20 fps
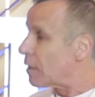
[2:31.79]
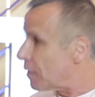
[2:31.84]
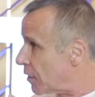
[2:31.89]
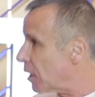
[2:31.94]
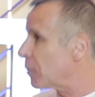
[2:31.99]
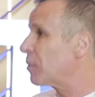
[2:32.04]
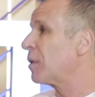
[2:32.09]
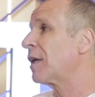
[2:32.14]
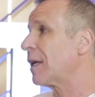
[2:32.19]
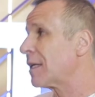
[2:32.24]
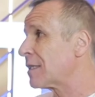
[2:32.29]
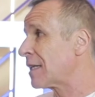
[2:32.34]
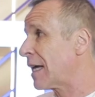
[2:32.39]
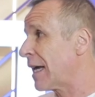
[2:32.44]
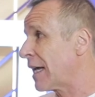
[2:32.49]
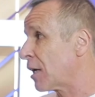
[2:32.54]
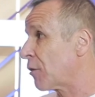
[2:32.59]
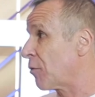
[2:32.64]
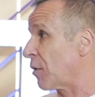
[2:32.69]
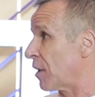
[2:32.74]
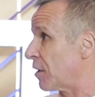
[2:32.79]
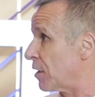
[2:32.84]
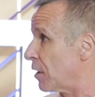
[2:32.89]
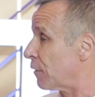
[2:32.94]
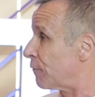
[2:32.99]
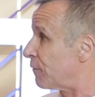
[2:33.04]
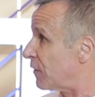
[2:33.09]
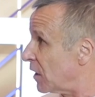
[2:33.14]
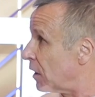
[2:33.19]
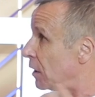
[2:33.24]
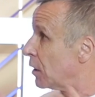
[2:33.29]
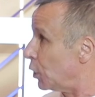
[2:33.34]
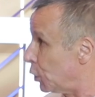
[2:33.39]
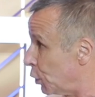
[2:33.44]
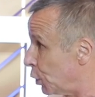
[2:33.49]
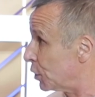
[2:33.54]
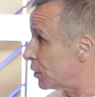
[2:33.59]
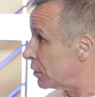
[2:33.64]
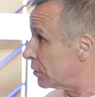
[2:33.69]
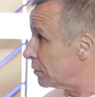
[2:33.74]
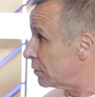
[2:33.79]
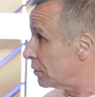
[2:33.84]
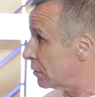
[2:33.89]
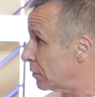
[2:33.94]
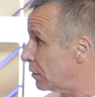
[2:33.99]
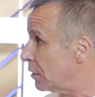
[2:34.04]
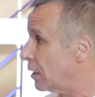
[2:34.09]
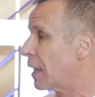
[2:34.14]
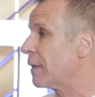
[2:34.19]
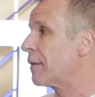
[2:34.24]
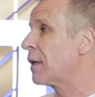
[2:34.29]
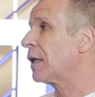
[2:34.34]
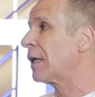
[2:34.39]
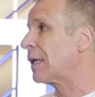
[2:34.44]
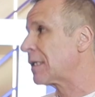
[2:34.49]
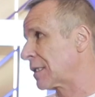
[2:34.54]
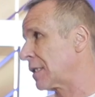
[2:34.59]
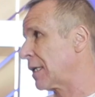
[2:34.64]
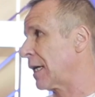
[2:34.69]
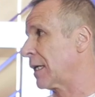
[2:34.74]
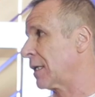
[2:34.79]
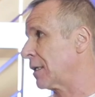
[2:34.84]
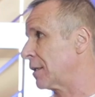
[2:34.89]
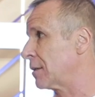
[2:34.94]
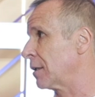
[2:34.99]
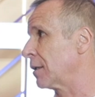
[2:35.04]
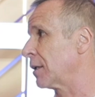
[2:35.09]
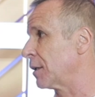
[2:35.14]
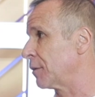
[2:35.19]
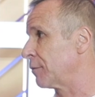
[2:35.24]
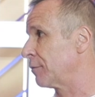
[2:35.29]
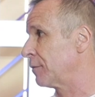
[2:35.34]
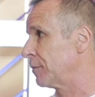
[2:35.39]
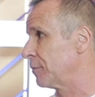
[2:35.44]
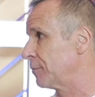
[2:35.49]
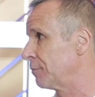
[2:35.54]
They'll be less angry and they'll feel heard, and they're less likely to leave.